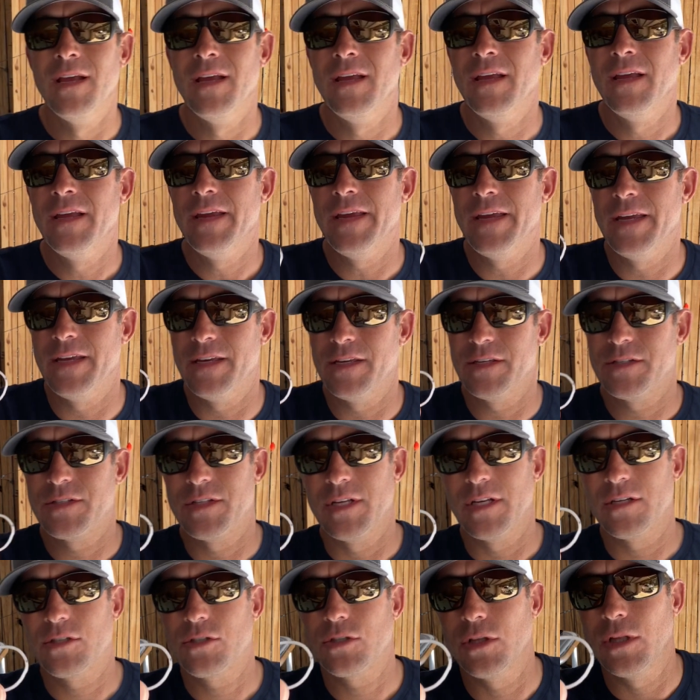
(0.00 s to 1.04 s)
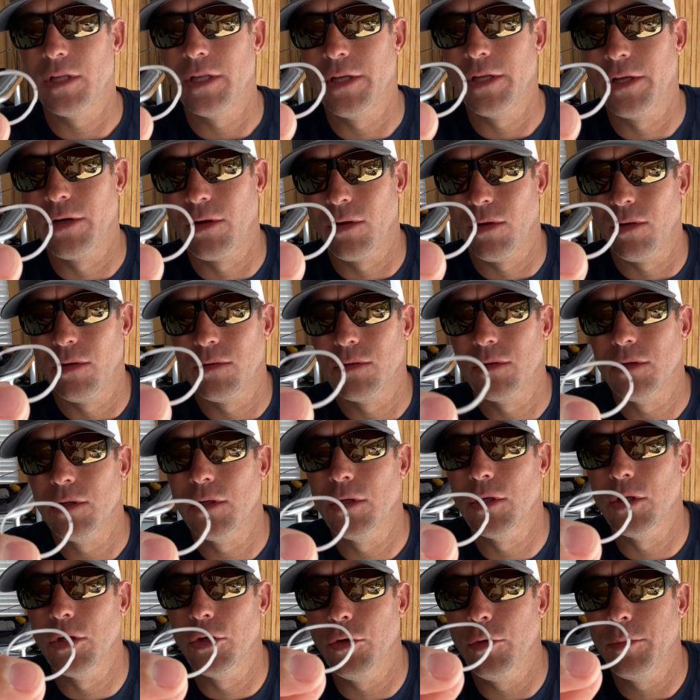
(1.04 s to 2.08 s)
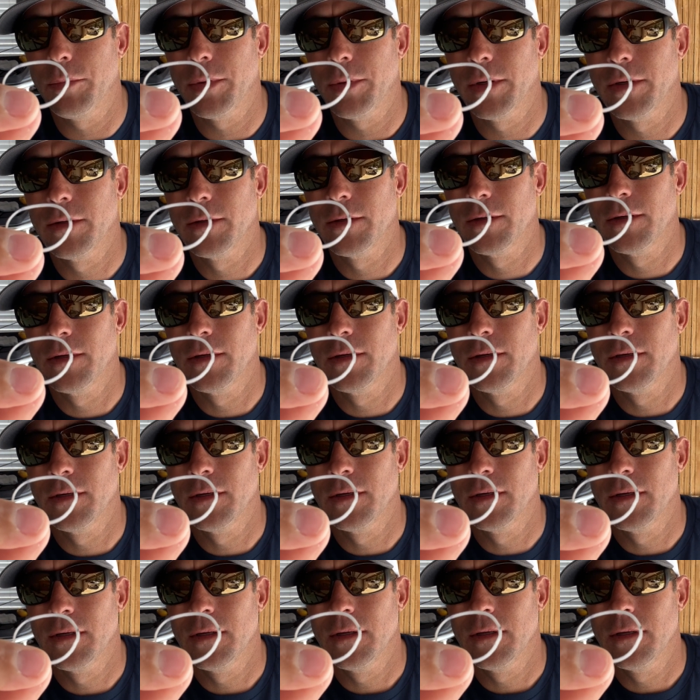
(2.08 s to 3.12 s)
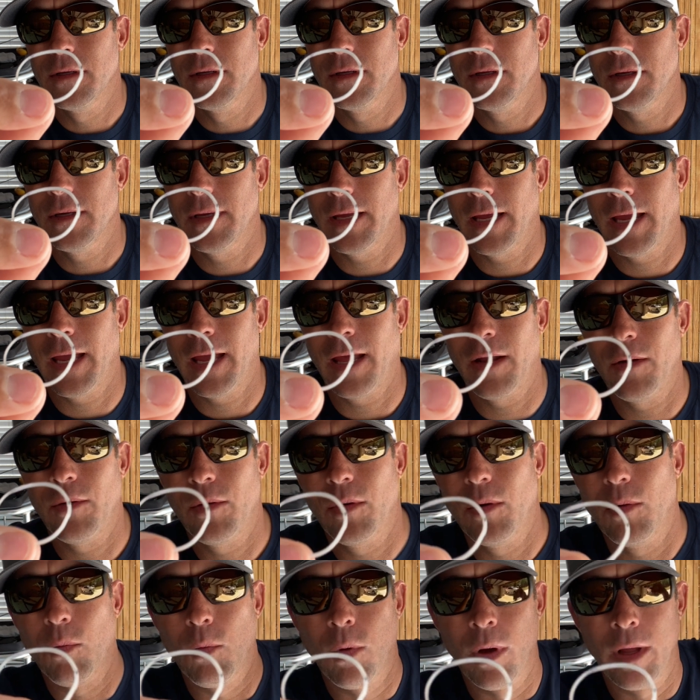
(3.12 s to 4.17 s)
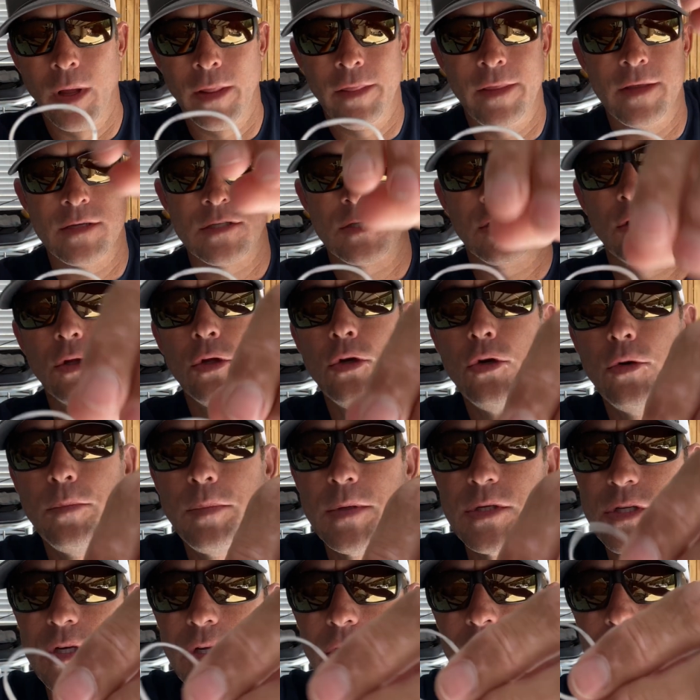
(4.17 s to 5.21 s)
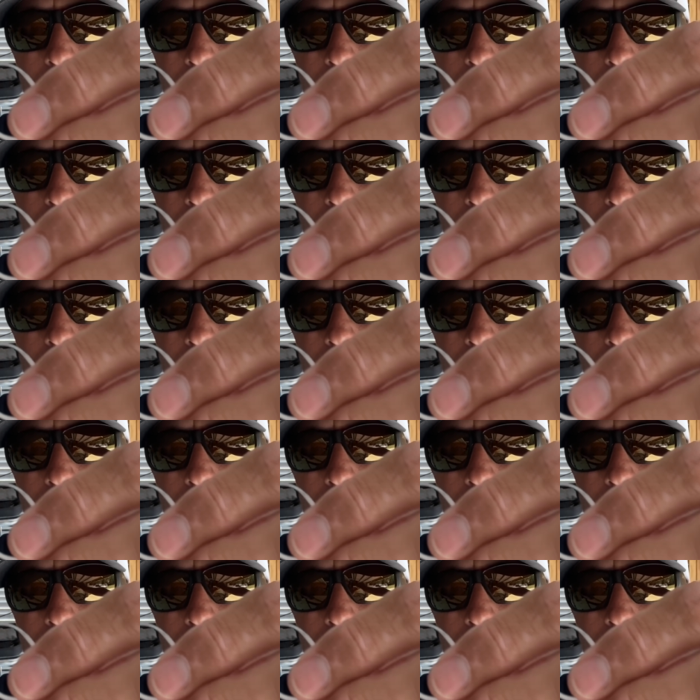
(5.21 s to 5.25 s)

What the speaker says: is this little loop. And what this loop is going to